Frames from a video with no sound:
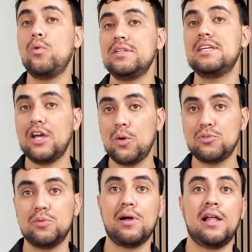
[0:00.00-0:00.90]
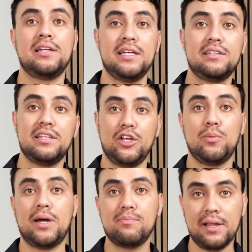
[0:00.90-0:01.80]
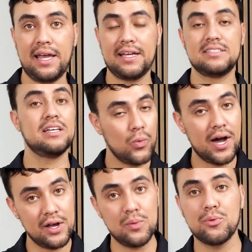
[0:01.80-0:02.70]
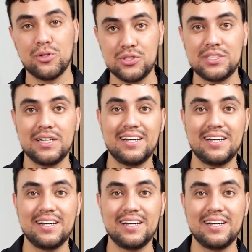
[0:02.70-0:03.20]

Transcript: which help to pollinate the nearby plants while producing